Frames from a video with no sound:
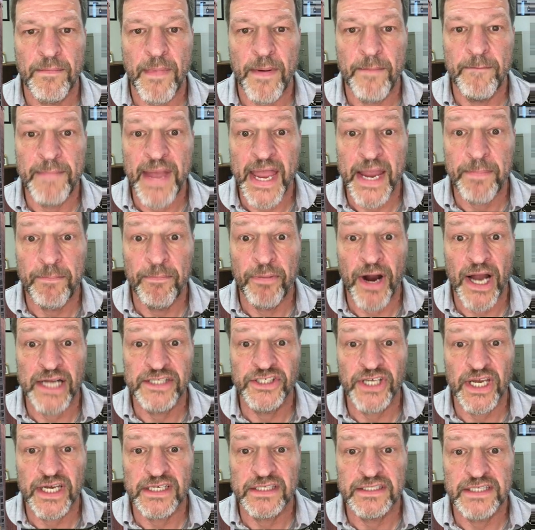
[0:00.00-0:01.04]

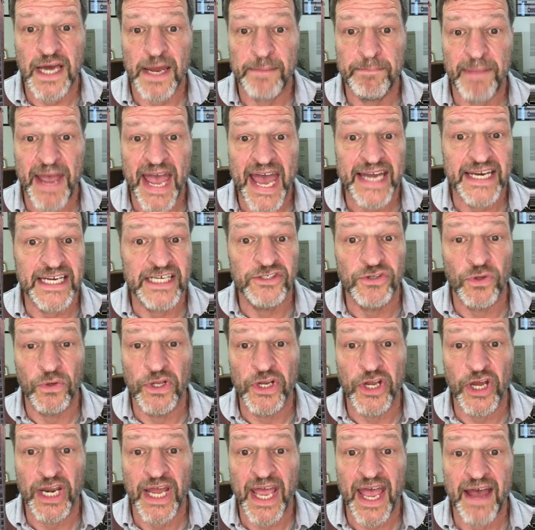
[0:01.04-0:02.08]
Makeproject.bat is only
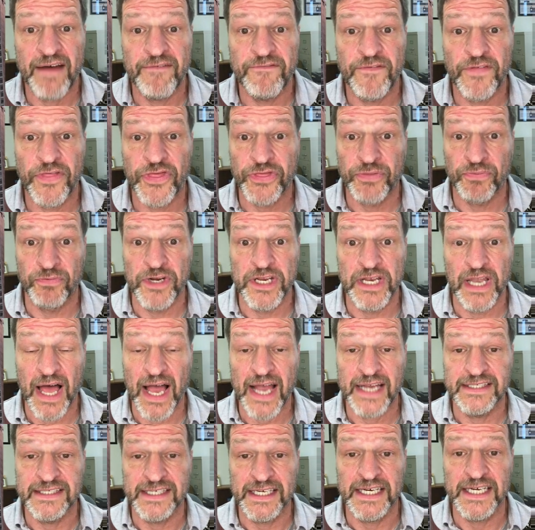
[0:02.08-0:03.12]
going to have 3
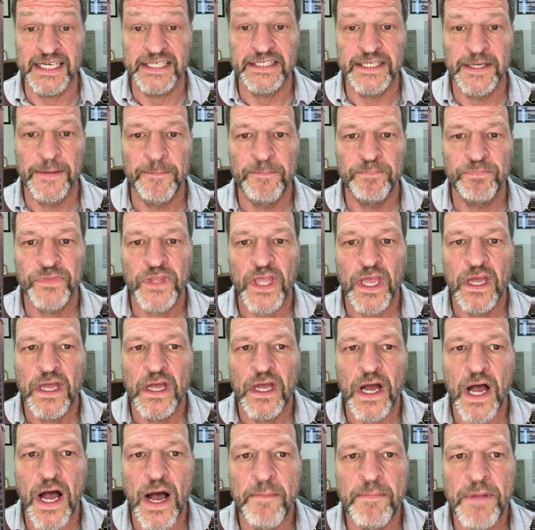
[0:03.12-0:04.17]
lines in it.
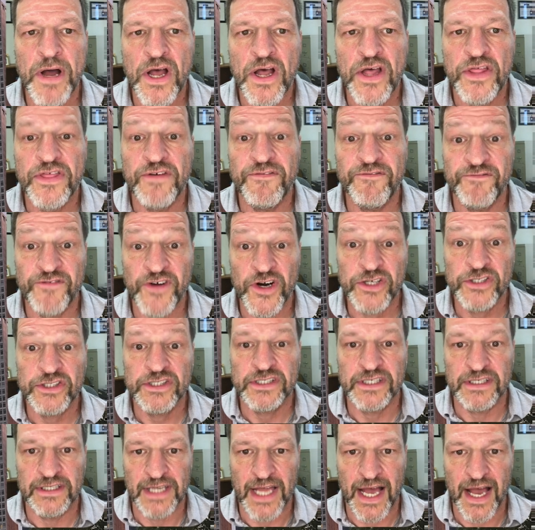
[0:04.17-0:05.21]
The
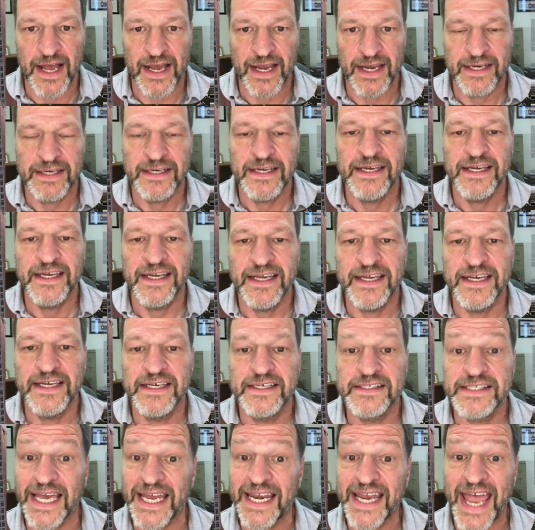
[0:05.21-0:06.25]
first line
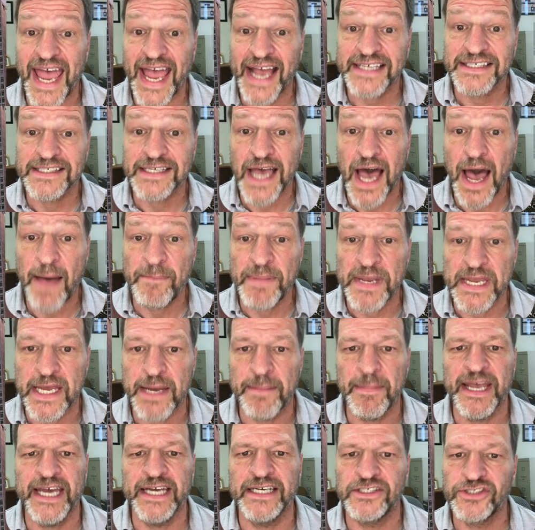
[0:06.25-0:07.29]
is an xcopy
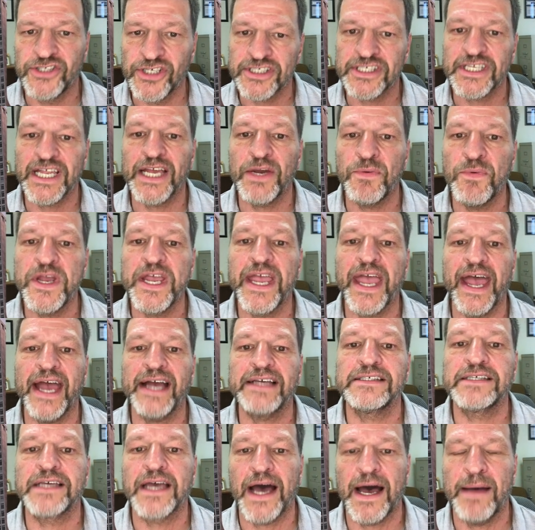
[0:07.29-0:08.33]
command. Just like we
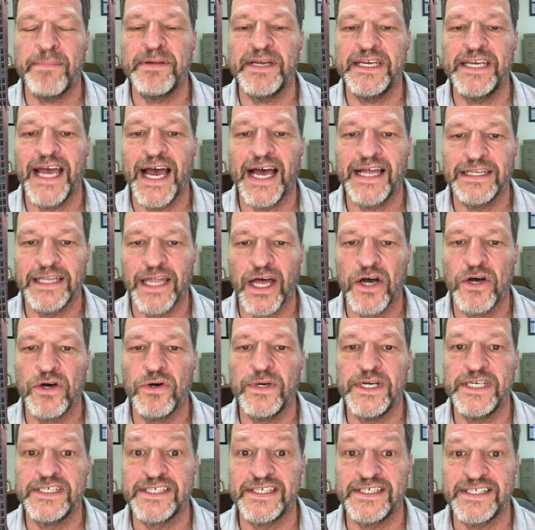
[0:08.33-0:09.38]
xcopied
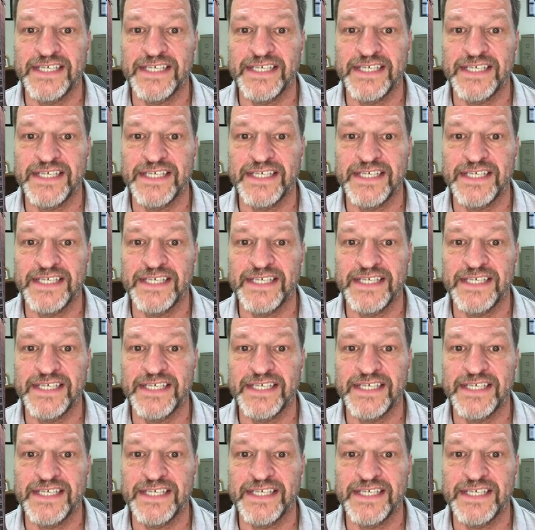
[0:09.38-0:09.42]
hello into